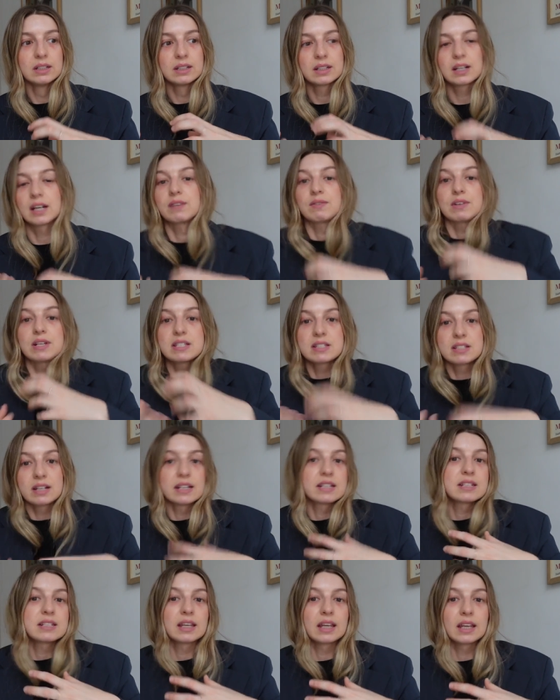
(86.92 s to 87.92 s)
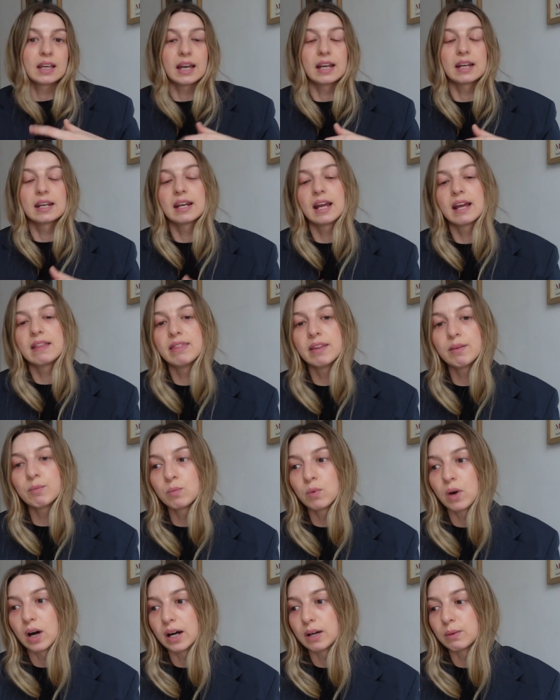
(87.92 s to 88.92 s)
kind of exciting again. And
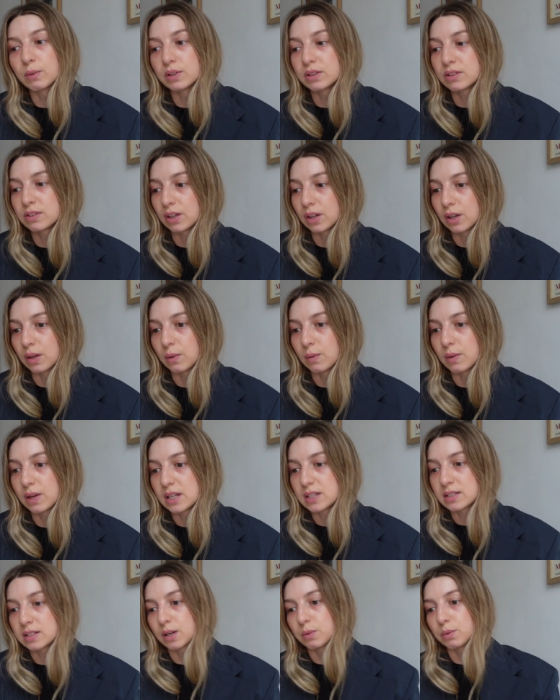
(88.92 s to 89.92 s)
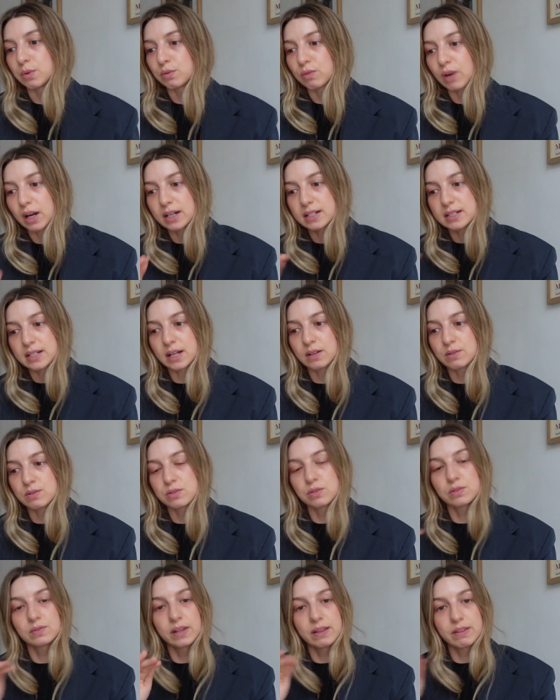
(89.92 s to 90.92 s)
then what I will do is I will write down
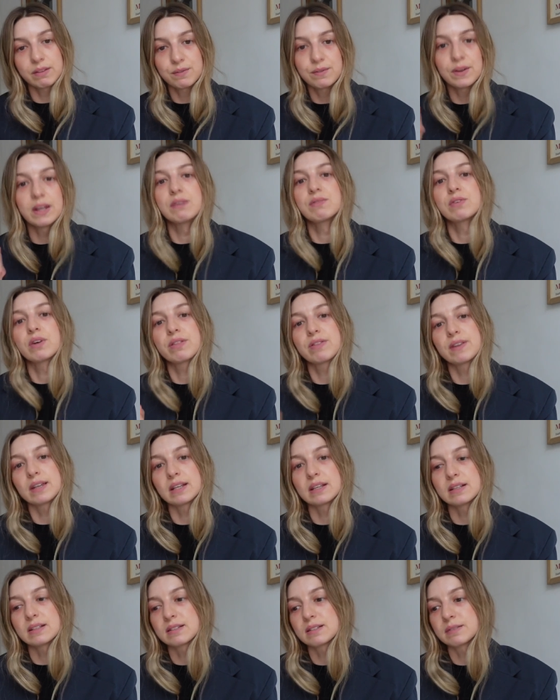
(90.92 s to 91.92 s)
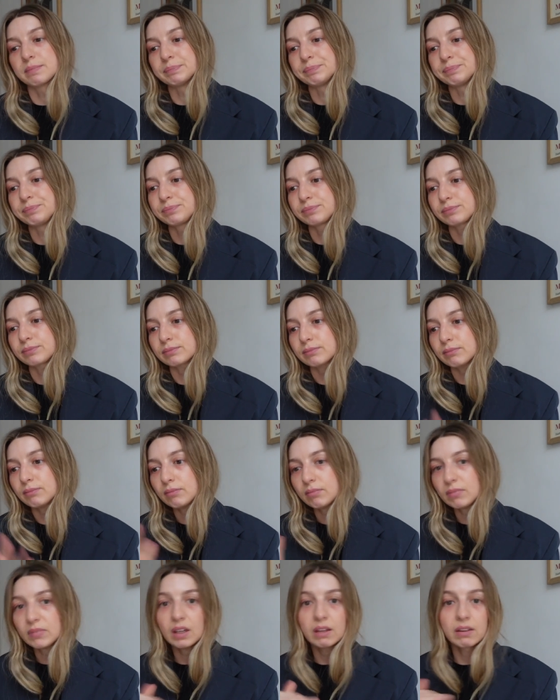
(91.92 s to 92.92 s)
sort of like the favorite things
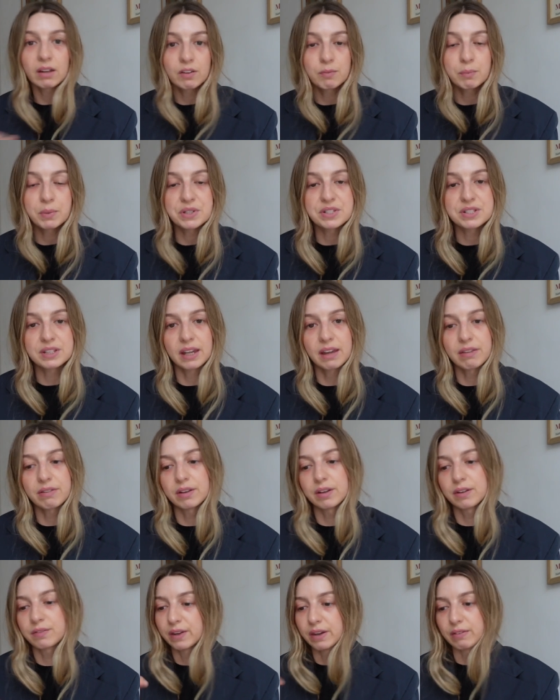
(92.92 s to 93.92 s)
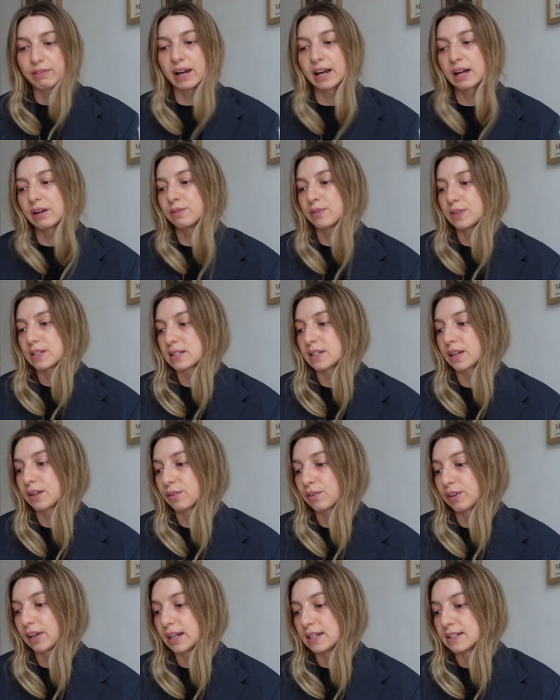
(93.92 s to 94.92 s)
that I've put together, favourite outfits that I
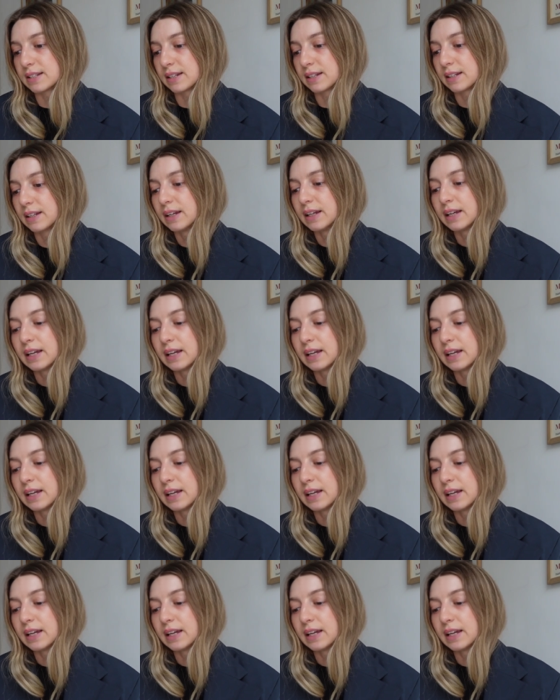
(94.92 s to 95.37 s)
created,